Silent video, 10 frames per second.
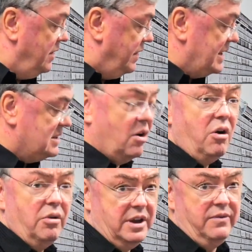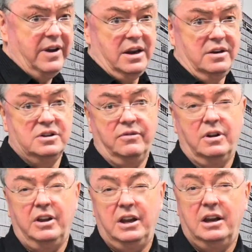That's all the advantage of
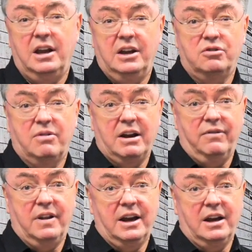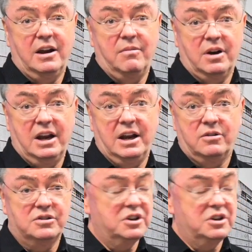cleaning a DRAGONFLY camera connector.